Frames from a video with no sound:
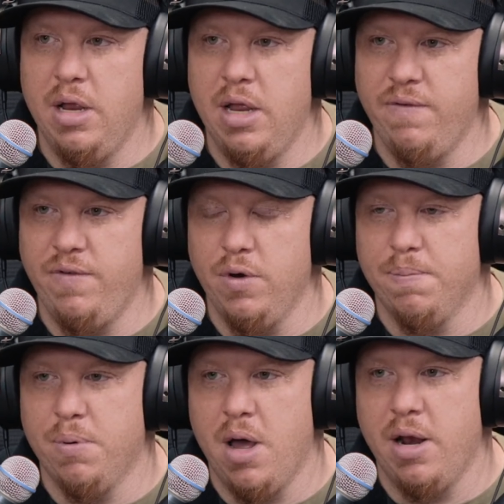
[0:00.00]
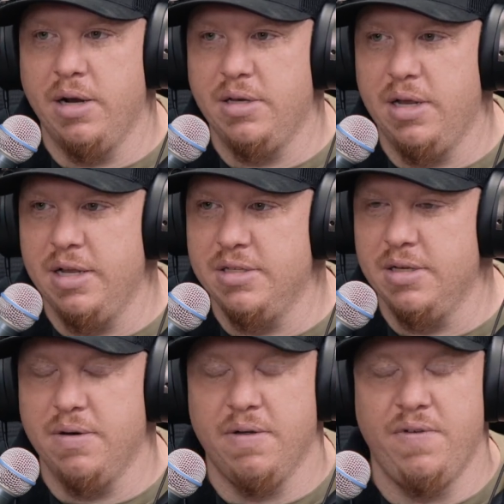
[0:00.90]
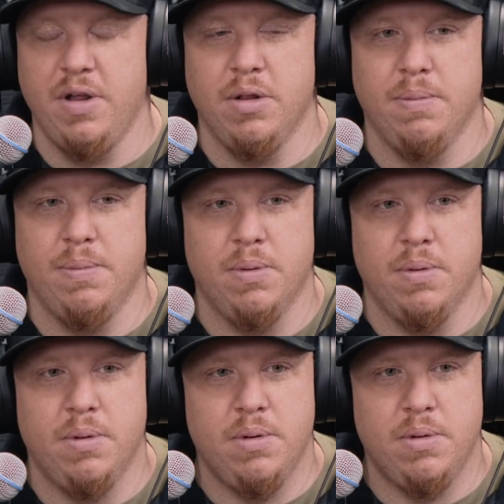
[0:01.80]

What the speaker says: if your product isn't available